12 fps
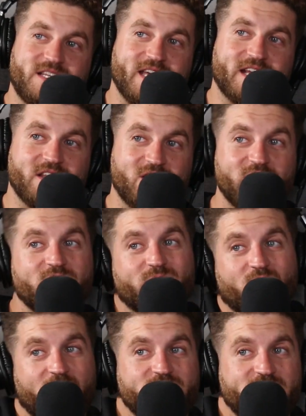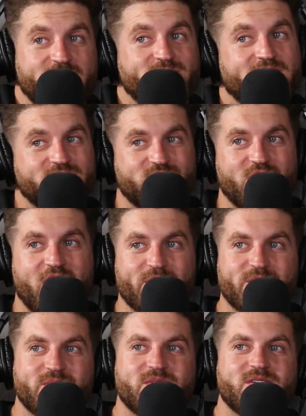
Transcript: Like technically, LeBron James has a job.